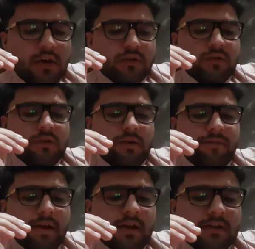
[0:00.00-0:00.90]
So the
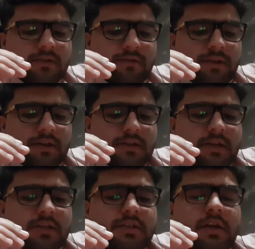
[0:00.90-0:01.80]
failures of the
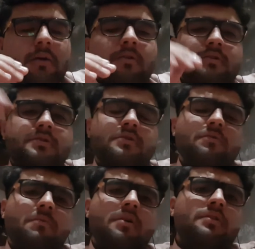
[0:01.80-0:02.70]
international, according to
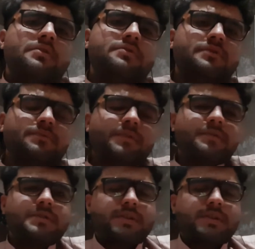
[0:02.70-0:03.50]
Margaret Views,